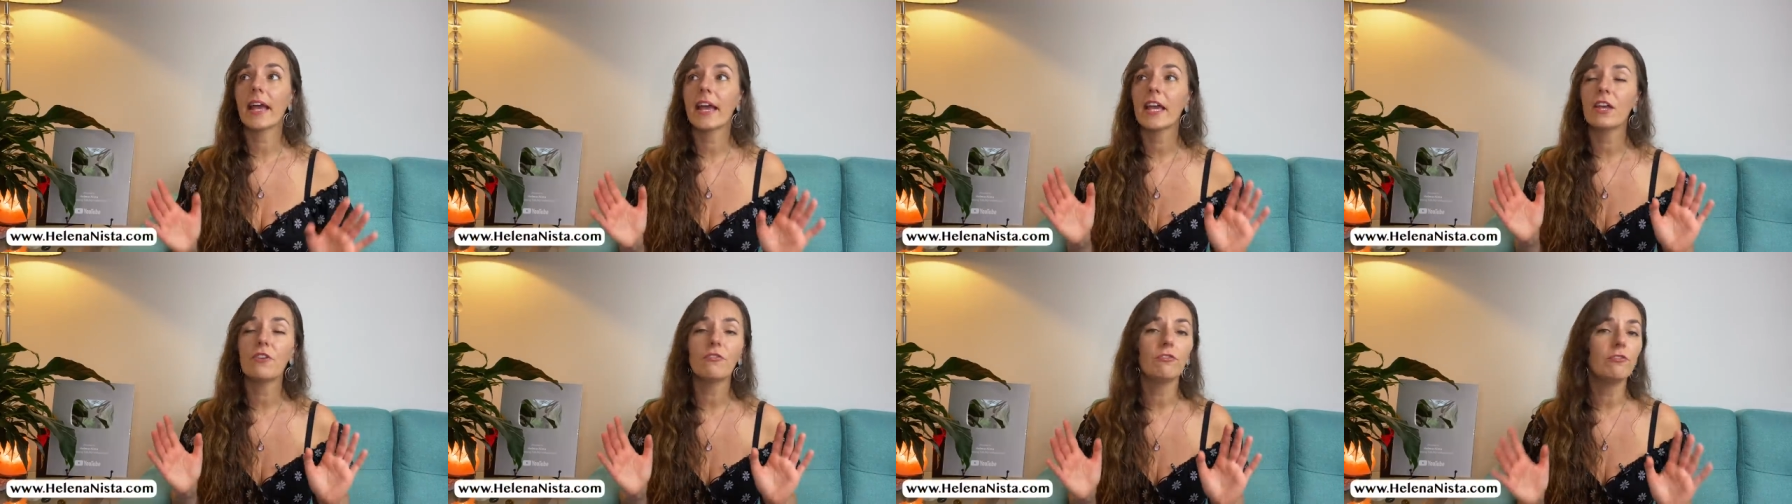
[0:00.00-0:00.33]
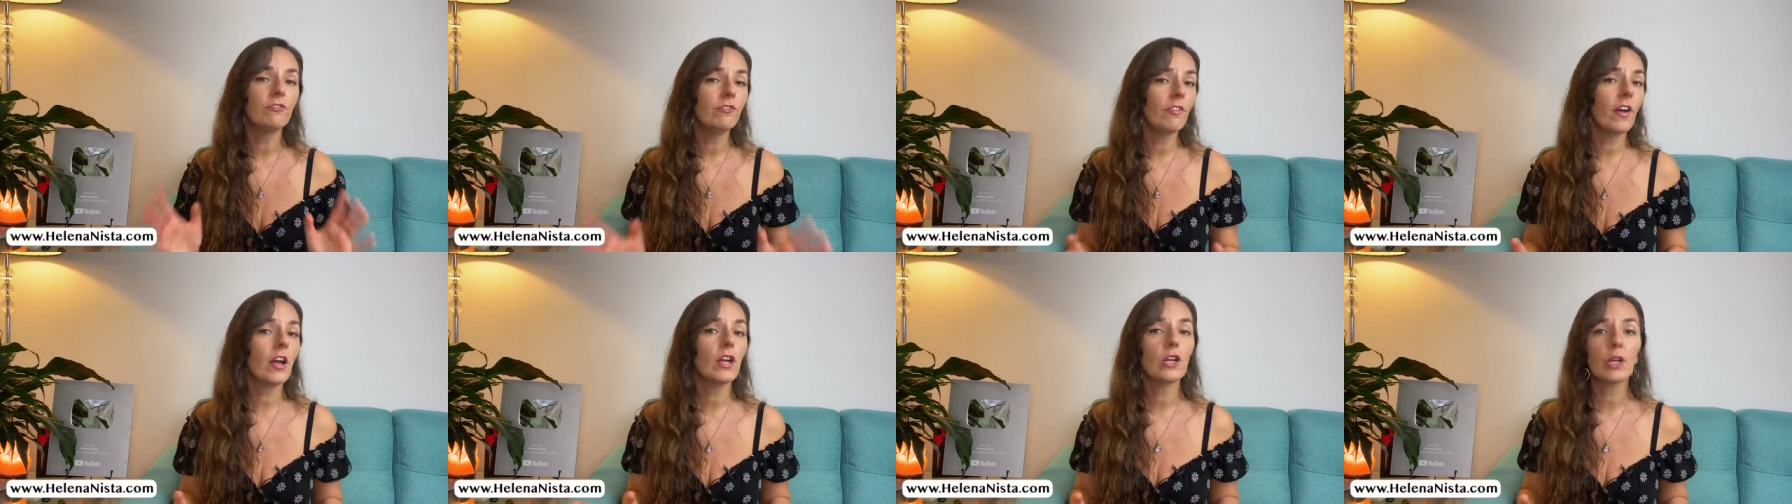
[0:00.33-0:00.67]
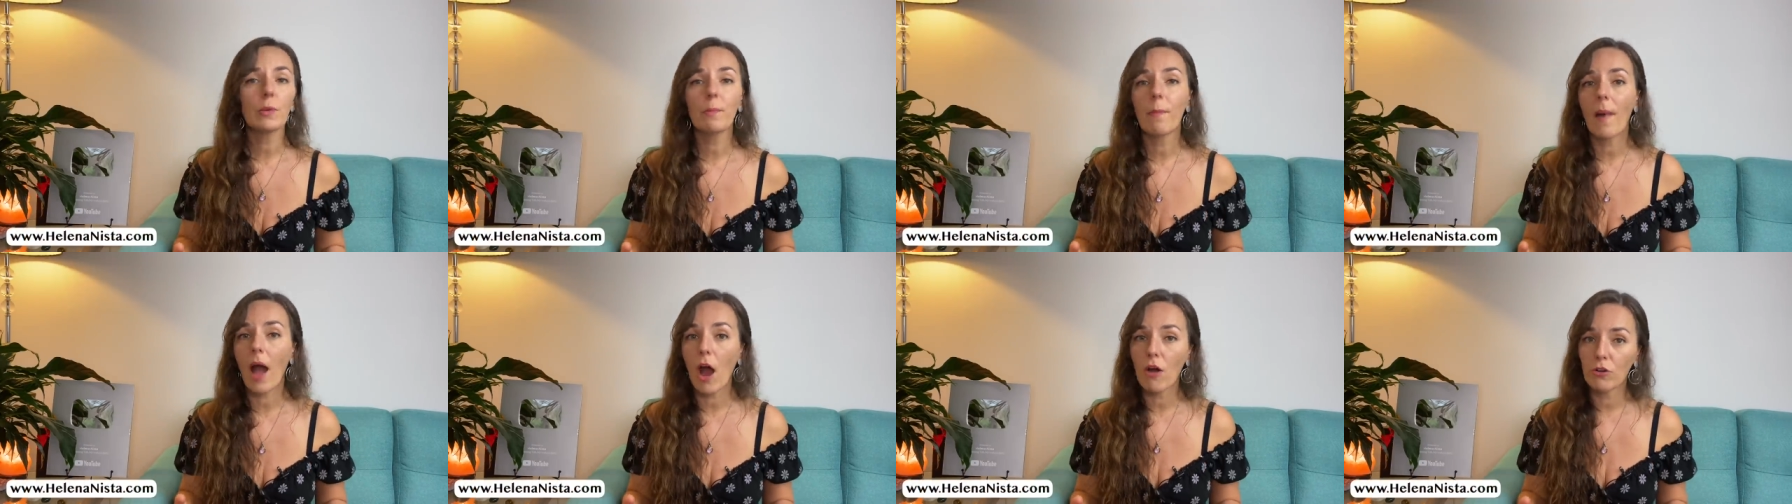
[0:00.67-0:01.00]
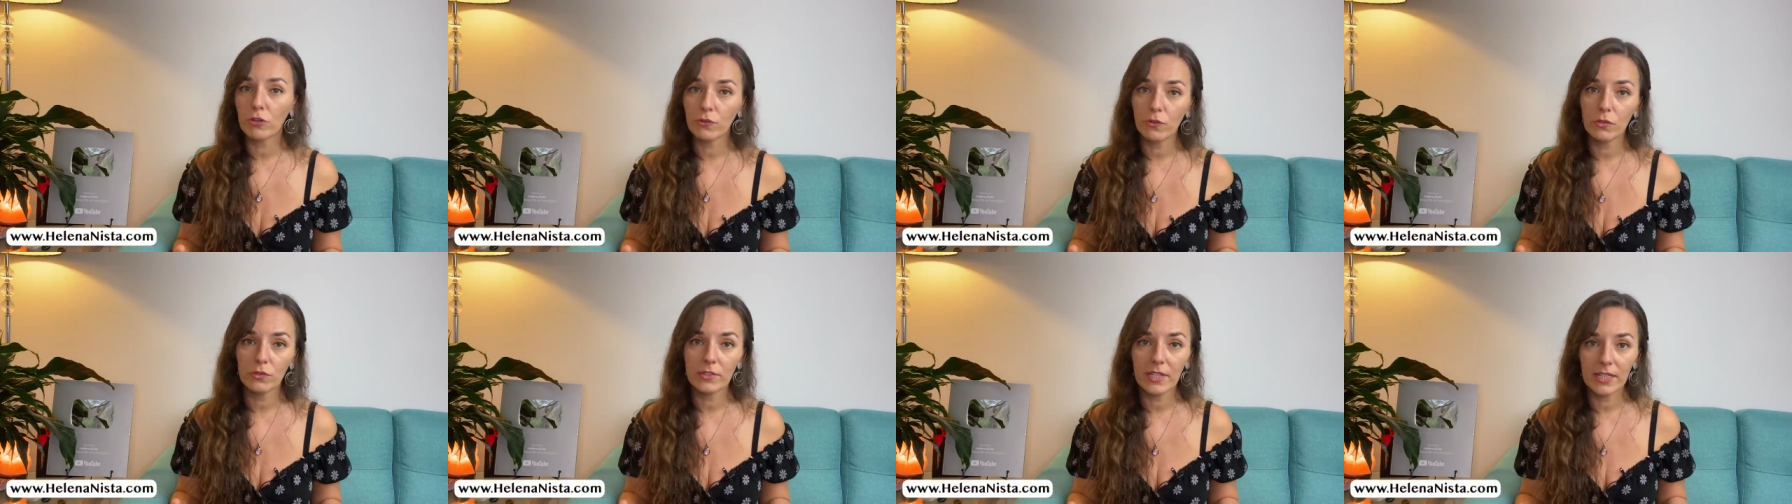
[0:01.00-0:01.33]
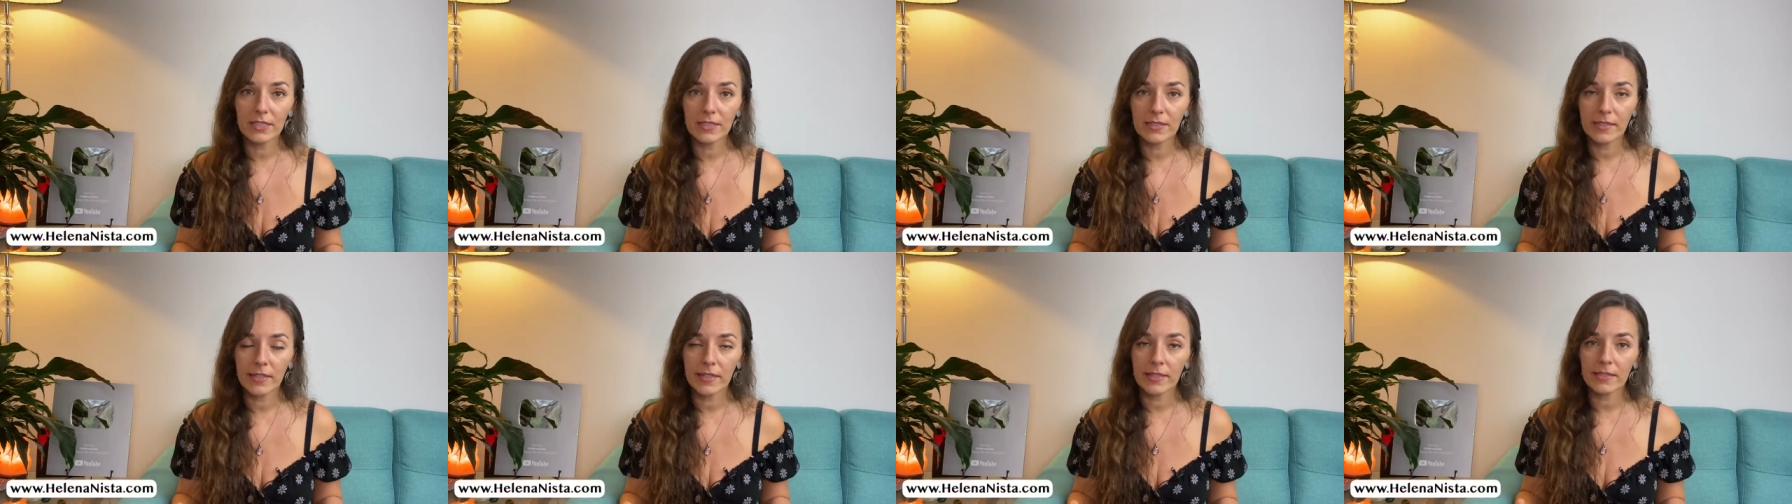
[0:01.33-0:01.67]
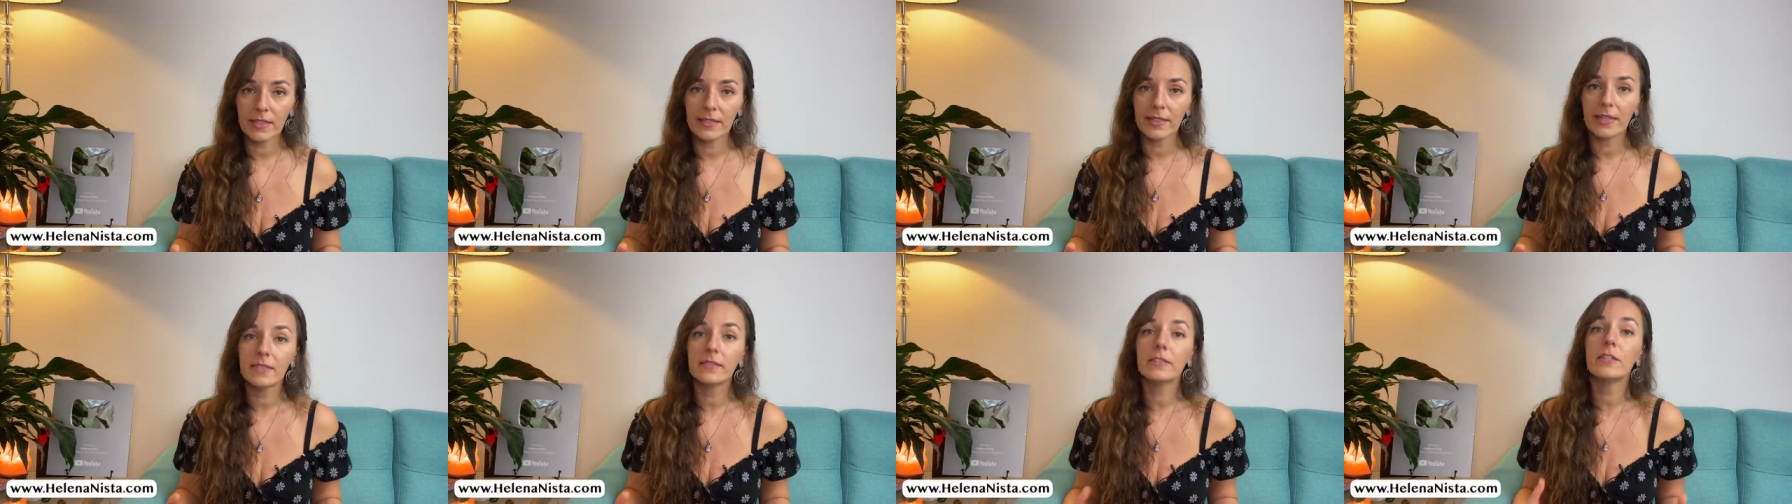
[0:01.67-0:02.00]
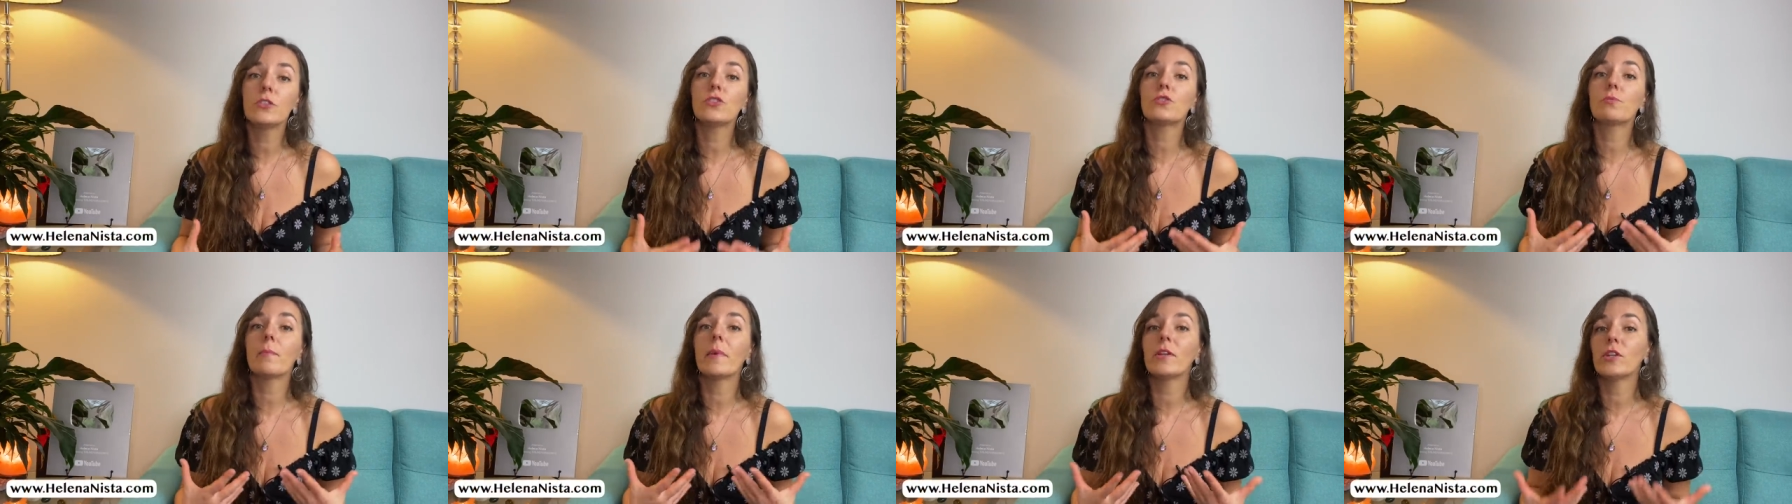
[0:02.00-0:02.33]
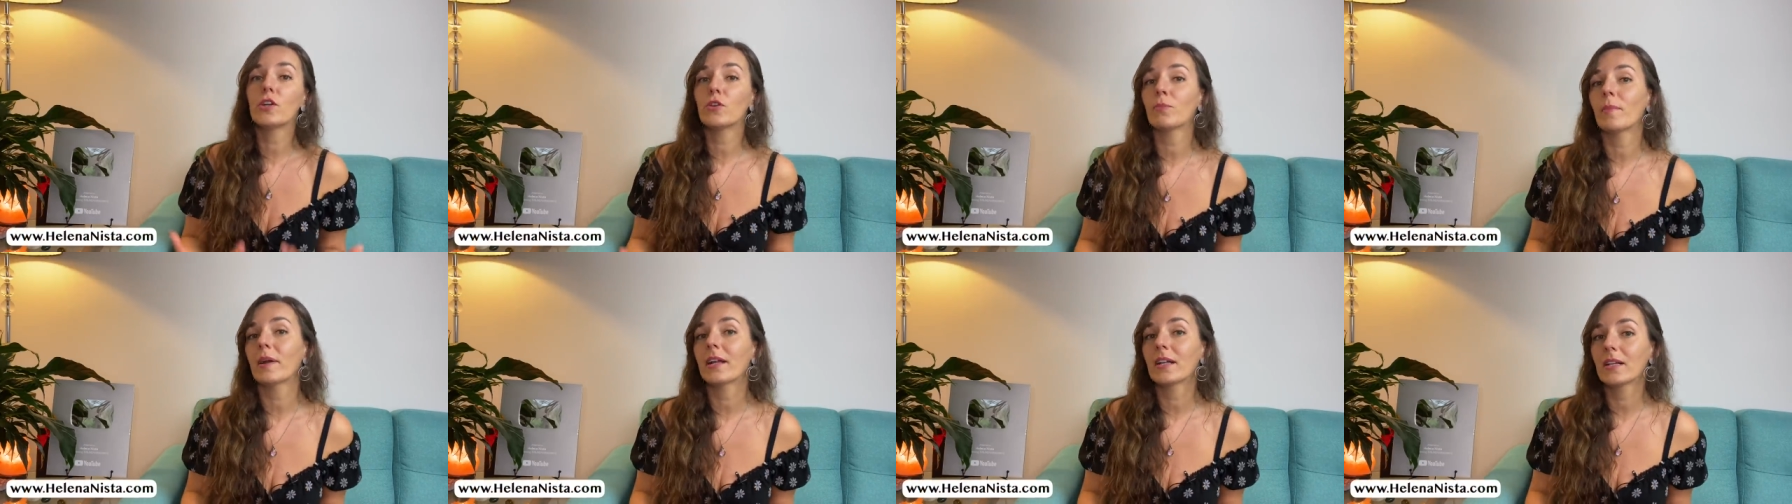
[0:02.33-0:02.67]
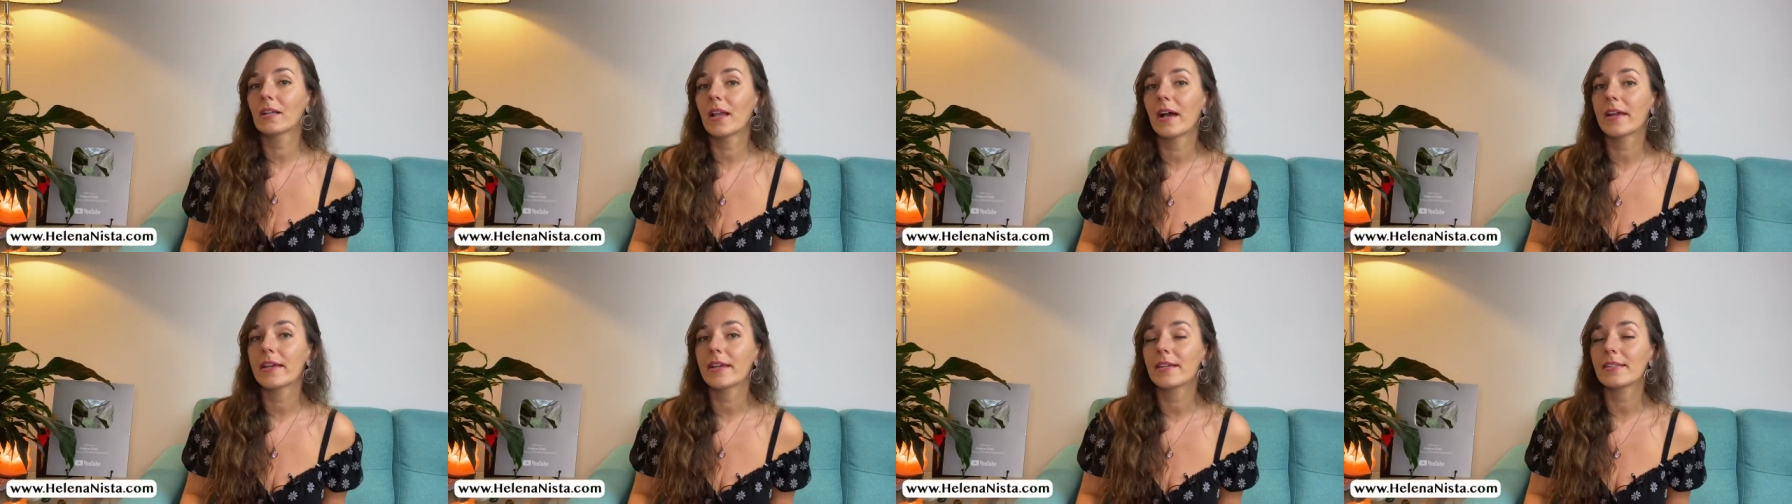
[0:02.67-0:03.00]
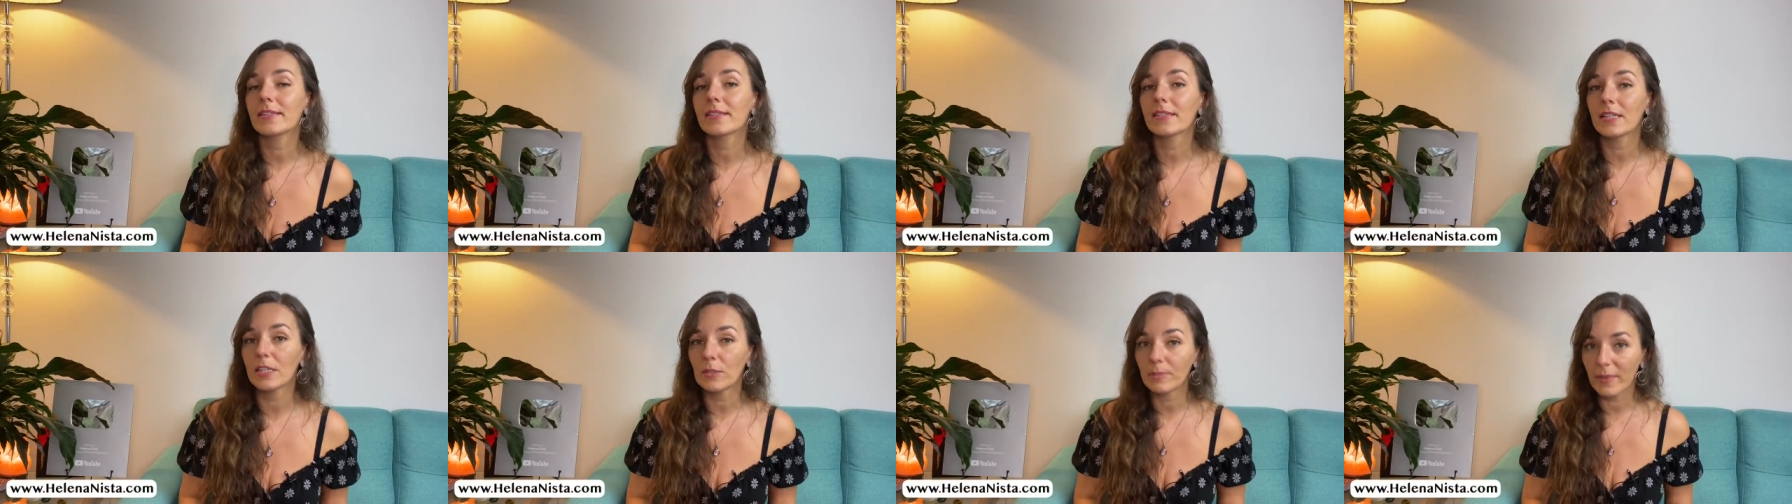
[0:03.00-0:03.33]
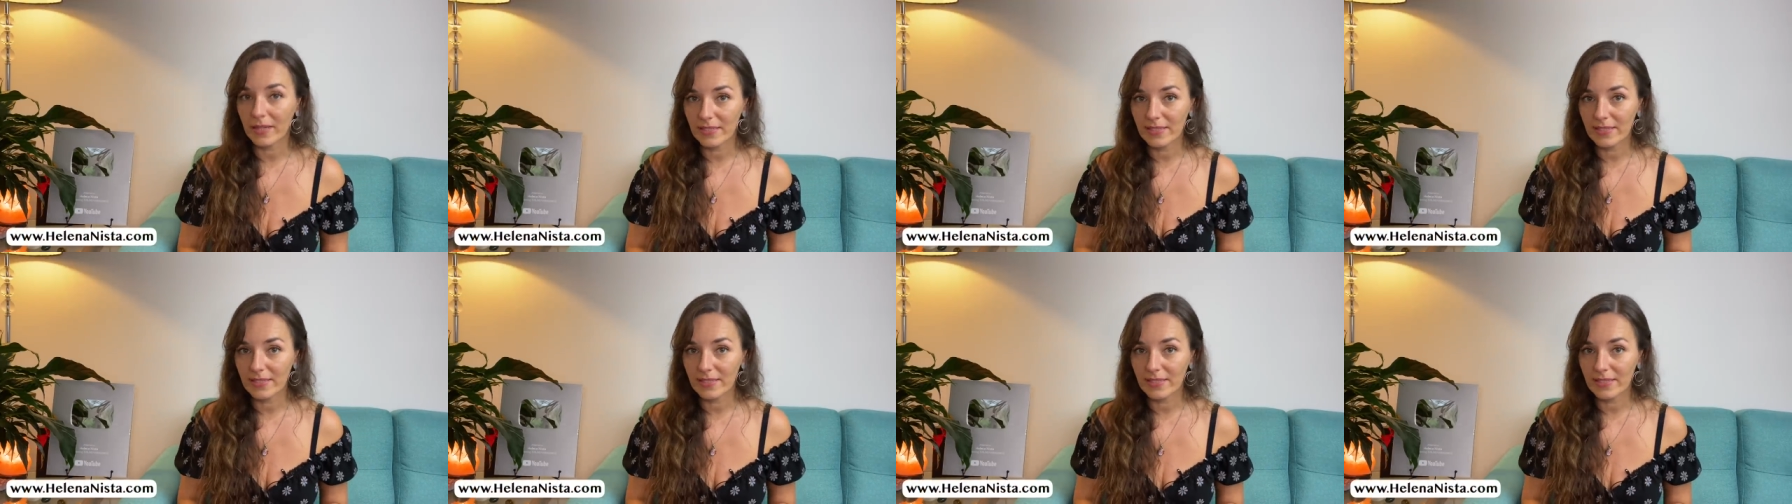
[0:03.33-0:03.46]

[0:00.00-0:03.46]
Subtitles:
a very powerful technique that I teach many of my clients in my